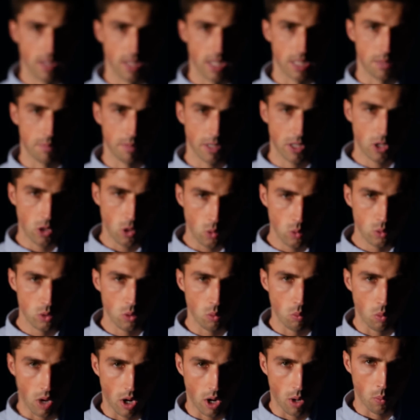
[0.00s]
It's been called the
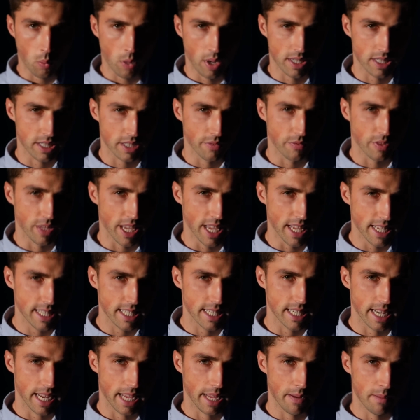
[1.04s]
Wild West of the
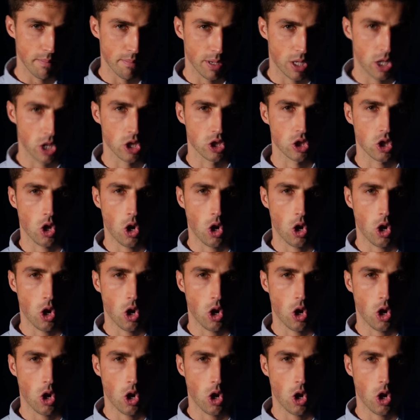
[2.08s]
internet because